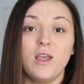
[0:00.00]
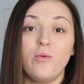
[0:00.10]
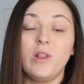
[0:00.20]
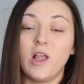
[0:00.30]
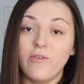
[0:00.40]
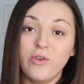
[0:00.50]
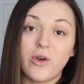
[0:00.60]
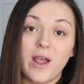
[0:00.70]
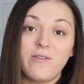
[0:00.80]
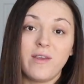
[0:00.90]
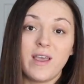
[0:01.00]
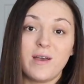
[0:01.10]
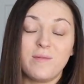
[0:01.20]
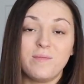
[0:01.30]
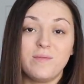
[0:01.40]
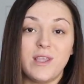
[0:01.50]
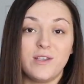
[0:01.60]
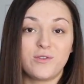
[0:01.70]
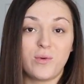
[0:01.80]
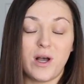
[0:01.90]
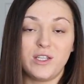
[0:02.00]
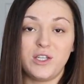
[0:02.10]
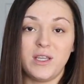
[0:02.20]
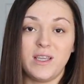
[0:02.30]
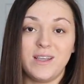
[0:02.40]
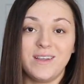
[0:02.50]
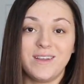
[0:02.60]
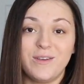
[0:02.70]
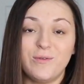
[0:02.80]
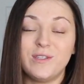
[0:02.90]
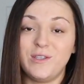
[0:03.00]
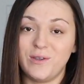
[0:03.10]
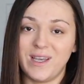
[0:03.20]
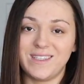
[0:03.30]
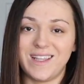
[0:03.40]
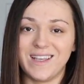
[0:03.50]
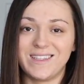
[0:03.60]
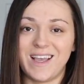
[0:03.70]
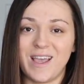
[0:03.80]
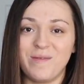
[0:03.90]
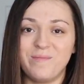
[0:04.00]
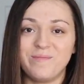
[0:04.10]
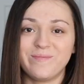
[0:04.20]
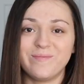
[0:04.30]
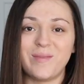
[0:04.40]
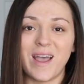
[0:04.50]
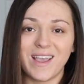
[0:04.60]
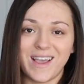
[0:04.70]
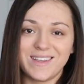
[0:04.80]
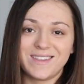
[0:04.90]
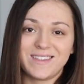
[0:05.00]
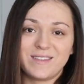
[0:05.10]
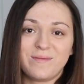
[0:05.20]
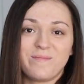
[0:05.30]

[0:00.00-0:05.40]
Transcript: We love you, Grad Fam. Thanks for watching. We'll see you guys next time. Bye, guys.